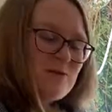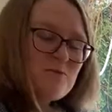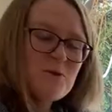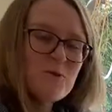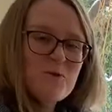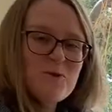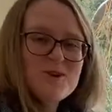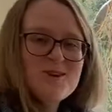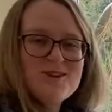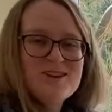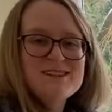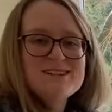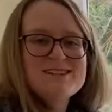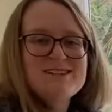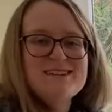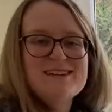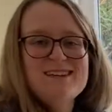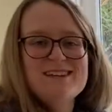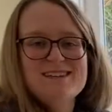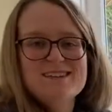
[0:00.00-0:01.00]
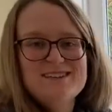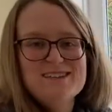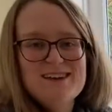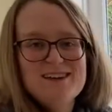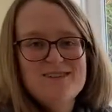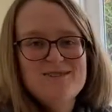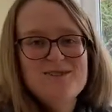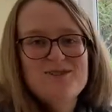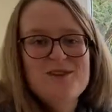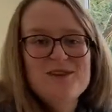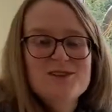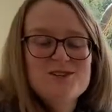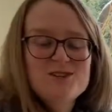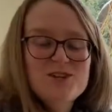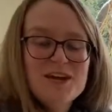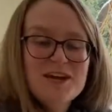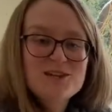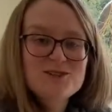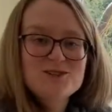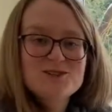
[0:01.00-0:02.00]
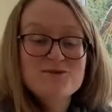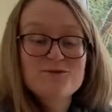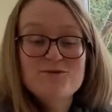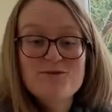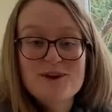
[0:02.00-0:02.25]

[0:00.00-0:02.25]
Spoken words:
But what you can see is that the change in